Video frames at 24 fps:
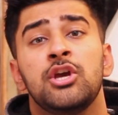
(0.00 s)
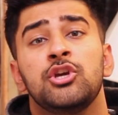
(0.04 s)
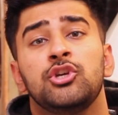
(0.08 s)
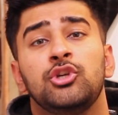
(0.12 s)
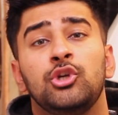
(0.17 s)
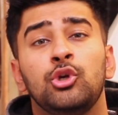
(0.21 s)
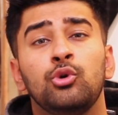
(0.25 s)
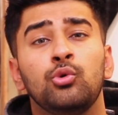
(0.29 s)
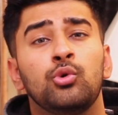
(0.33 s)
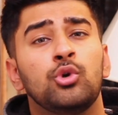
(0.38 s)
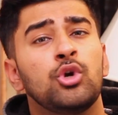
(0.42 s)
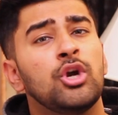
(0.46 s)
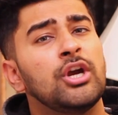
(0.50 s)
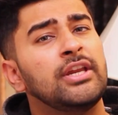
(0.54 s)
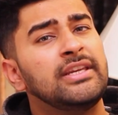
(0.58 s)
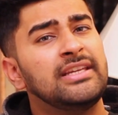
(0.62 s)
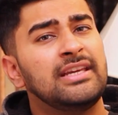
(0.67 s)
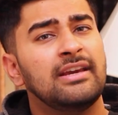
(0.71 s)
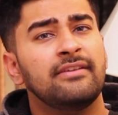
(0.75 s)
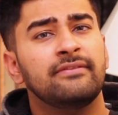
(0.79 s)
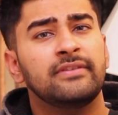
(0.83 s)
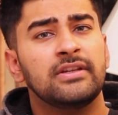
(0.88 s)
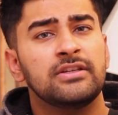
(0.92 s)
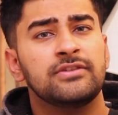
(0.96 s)
you could
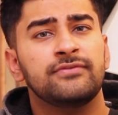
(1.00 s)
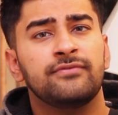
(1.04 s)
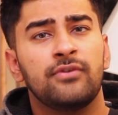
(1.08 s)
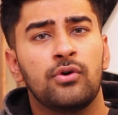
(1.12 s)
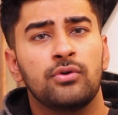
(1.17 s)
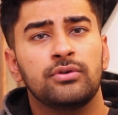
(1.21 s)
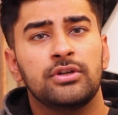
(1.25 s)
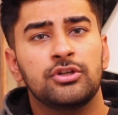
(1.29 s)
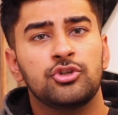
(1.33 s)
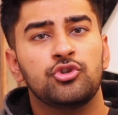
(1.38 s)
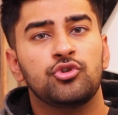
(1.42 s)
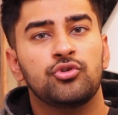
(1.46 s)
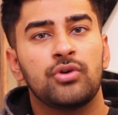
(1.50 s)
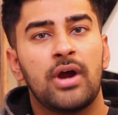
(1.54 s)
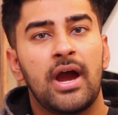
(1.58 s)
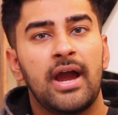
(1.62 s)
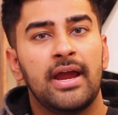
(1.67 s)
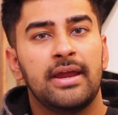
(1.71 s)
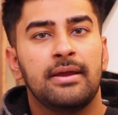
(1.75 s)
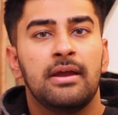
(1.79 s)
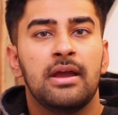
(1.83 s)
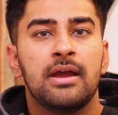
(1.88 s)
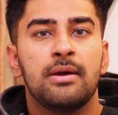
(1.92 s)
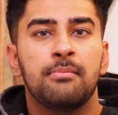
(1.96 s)
give this phone a
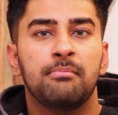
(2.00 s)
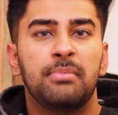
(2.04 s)
try,